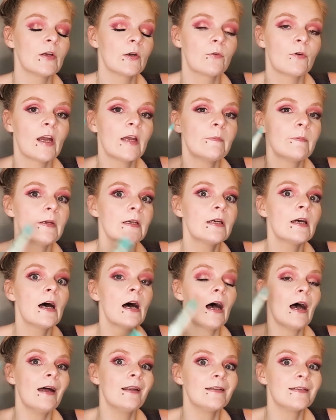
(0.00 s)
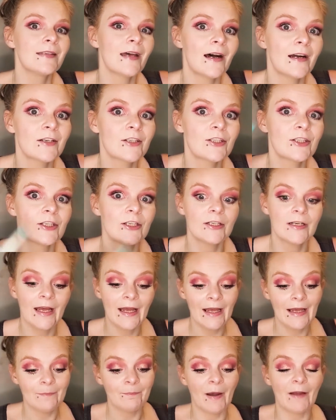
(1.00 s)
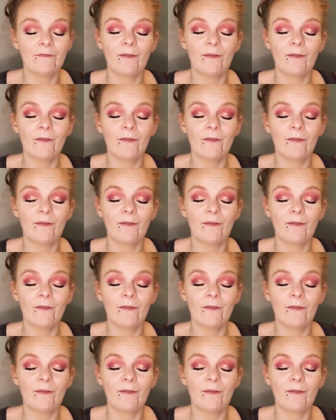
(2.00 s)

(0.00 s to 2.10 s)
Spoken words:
crepey and textured. My